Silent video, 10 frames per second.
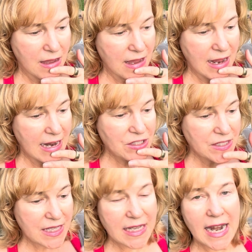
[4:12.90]
I just
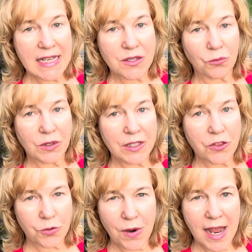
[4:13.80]
think it hasn't really
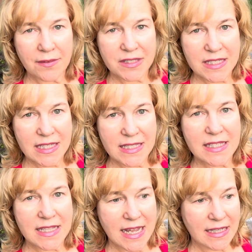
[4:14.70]
thrived since
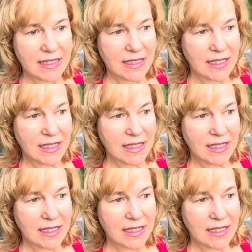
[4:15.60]
then.